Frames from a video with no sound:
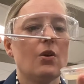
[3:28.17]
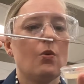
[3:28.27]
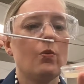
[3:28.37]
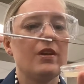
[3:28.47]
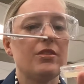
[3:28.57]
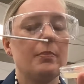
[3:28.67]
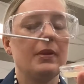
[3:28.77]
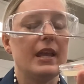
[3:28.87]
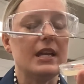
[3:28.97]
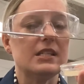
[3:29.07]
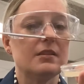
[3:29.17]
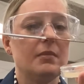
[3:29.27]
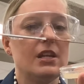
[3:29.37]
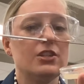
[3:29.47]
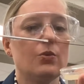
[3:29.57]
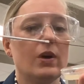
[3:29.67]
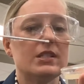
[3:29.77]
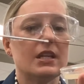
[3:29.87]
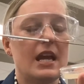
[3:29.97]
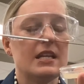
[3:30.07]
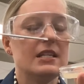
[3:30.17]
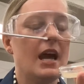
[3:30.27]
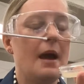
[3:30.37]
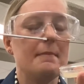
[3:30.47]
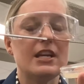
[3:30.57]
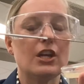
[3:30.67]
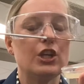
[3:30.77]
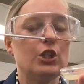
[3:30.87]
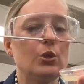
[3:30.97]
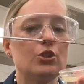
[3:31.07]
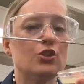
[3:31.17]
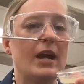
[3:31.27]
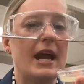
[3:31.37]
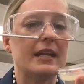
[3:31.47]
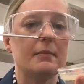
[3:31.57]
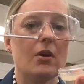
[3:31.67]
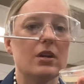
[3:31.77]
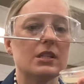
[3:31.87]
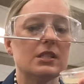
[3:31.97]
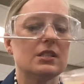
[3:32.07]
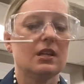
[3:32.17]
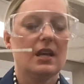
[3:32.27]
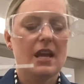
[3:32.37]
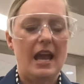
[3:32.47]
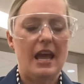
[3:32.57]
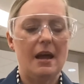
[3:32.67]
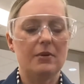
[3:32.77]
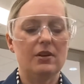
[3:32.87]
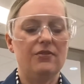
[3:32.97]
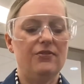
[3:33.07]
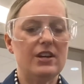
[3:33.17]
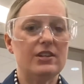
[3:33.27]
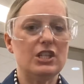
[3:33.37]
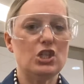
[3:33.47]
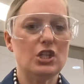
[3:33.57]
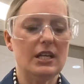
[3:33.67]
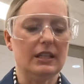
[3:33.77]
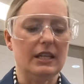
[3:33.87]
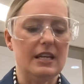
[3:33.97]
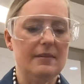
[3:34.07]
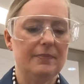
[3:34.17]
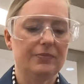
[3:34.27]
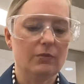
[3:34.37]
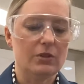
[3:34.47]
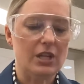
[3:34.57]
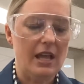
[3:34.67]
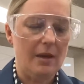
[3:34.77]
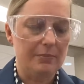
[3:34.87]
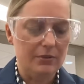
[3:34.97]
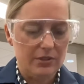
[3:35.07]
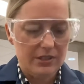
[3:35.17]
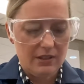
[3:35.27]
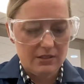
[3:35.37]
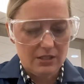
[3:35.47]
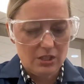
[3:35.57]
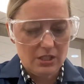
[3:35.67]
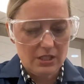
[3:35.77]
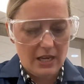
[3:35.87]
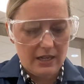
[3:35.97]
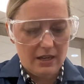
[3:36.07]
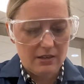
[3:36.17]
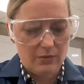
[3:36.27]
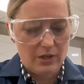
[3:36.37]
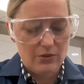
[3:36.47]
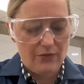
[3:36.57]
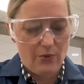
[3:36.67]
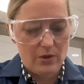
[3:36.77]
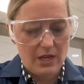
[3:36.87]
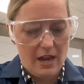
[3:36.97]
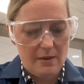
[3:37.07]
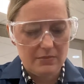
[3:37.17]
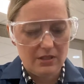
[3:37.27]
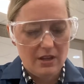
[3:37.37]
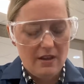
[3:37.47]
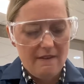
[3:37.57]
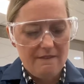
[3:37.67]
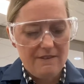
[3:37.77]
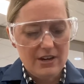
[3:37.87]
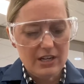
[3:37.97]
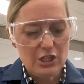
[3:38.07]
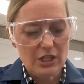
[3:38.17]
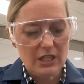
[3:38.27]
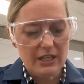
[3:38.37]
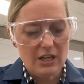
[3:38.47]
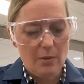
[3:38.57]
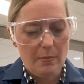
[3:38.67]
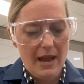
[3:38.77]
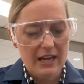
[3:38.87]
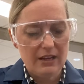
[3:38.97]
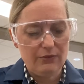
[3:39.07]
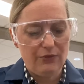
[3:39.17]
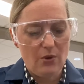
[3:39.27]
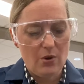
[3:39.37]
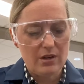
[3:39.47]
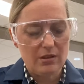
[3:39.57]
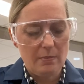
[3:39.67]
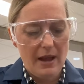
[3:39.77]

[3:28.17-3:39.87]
with the plate, meaning you want to not make huge dragging marks. And I'm going to very gently, which I'll help you see this in just a second, because we're going to do it 4 times, very gently go back and forth,